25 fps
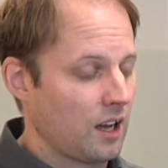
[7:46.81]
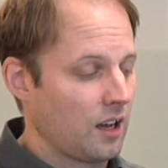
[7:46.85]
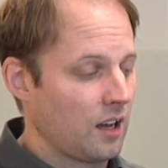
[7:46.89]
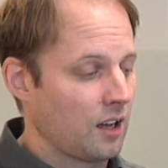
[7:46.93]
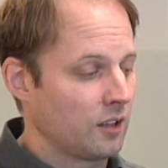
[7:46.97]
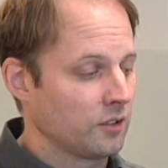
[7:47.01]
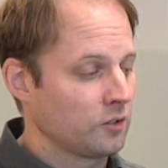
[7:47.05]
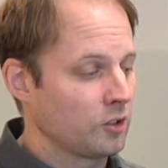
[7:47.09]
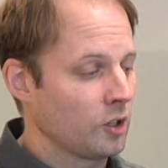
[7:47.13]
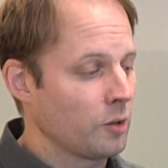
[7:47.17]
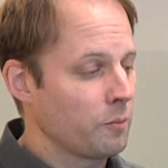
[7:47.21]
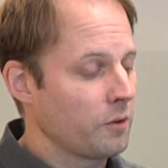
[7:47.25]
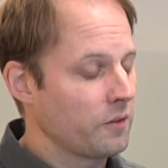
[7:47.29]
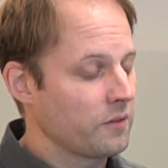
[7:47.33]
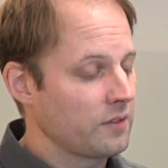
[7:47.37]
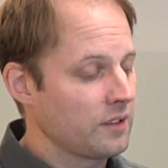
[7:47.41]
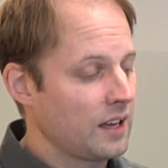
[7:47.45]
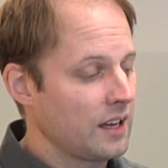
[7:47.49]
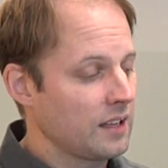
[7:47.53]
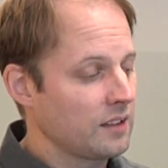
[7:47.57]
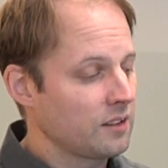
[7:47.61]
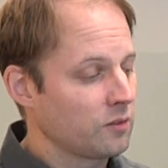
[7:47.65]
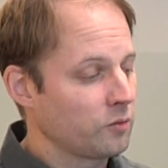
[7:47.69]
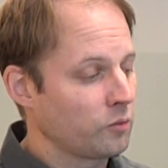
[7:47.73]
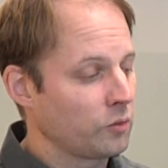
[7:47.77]
On top of
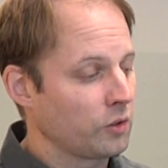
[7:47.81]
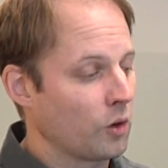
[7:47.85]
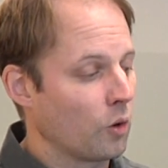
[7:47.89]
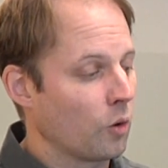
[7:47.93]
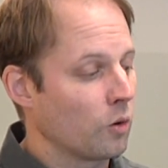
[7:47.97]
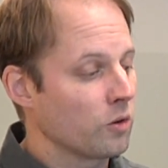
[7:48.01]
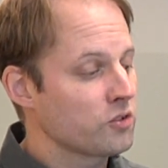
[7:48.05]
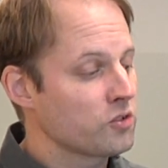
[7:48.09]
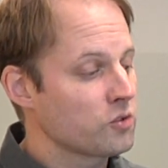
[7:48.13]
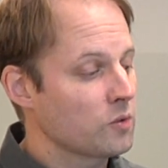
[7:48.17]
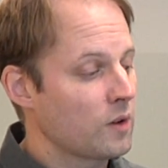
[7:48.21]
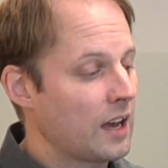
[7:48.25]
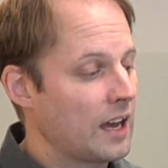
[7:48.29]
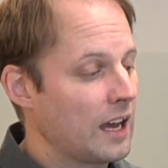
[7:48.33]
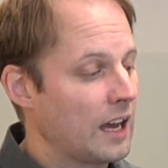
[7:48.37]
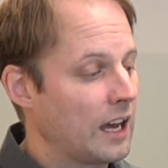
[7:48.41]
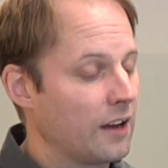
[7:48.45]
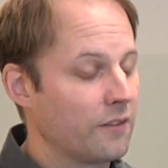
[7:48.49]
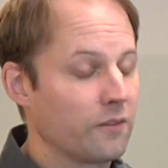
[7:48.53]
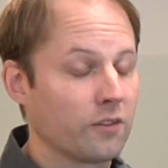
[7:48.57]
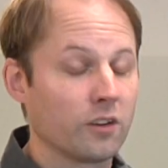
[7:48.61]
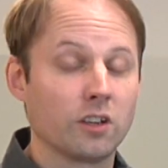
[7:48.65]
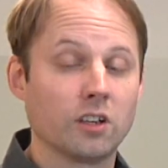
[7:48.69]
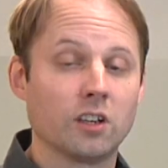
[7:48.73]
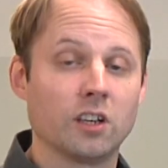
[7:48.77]
that, we also
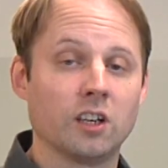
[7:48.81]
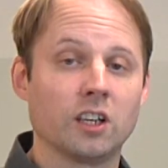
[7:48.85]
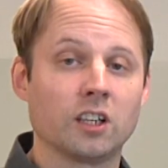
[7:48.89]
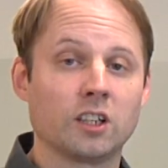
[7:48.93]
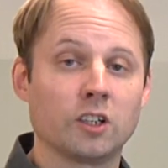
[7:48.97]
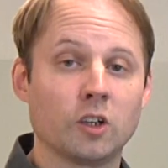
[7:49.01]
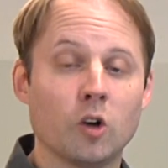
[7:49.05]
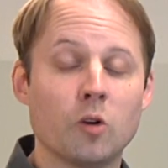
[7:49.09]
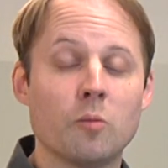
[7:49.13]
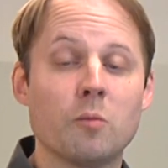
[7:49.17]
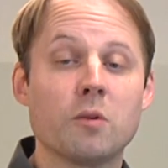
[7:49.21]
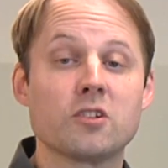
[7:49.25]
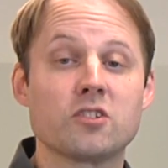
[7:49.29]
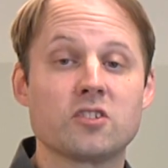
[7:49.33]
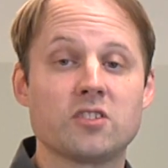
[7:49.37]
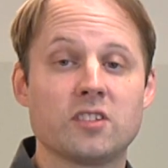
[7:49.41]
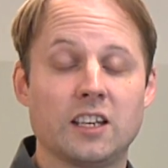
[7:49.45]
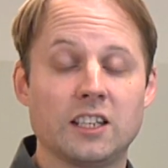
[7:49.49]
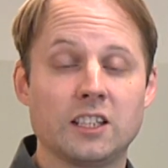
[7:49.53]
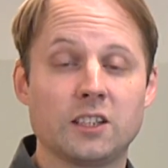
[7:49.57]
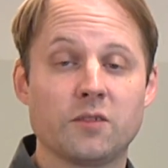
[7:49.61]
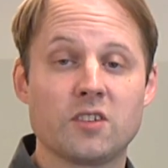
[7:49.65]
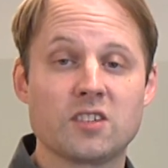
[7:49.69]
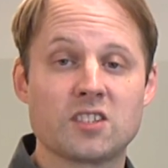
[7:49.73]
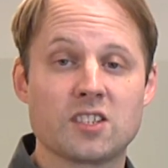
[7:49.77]
have global
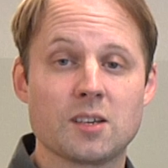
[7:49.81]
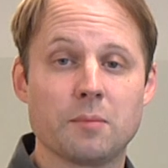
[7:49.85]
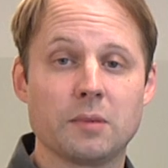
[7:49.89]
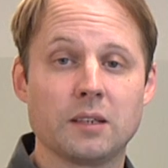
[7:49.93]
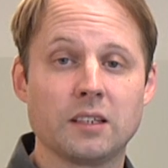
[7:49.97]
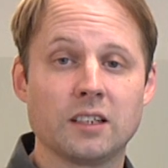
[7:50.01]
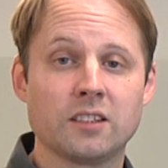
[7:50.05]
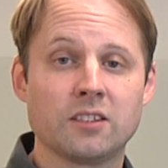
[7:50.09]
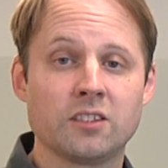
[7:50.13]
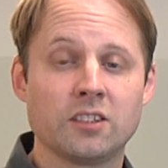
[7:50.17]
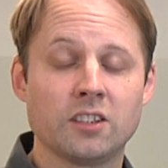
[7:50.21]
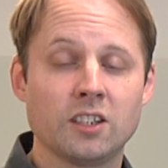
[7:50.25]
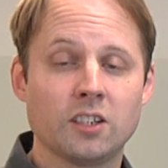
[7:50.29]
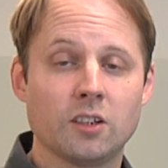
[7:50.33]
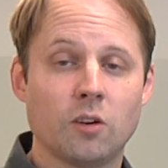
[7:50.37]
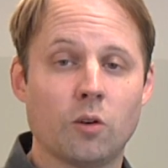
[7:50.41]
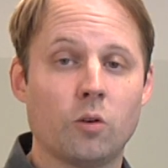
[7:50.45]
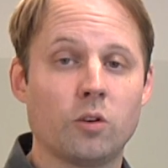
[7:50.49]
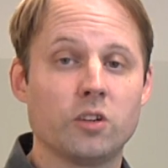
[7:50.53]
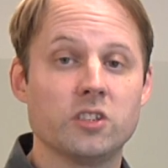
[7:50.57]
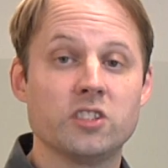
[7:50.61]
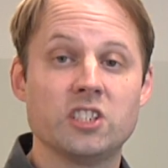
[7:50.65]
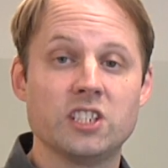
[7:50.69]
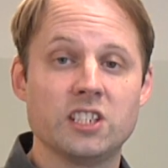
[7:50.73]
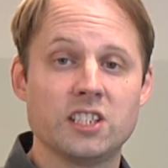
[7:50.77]
state visibility,
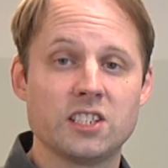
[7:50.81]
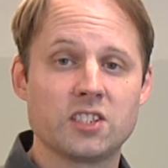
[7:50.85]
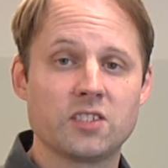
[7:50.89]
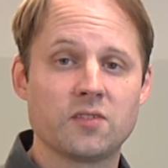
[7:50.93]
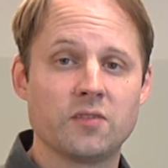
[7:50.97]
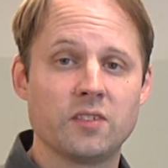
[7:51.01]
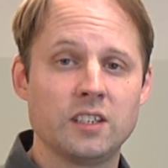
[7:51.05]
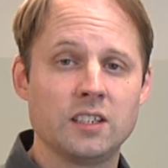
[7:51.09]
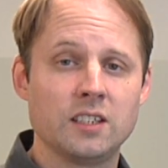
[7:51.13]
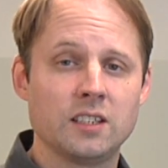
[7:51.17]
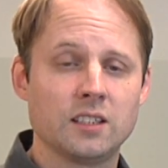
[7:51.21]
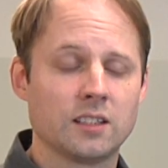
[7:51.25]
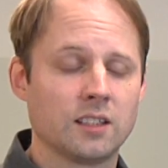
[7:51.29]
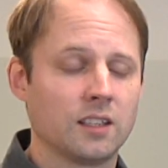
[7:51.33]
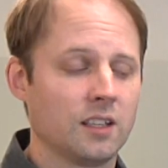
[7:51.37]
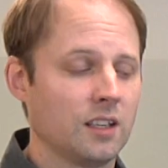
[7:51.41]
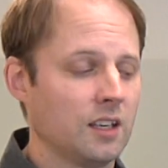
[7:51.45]
or GSV.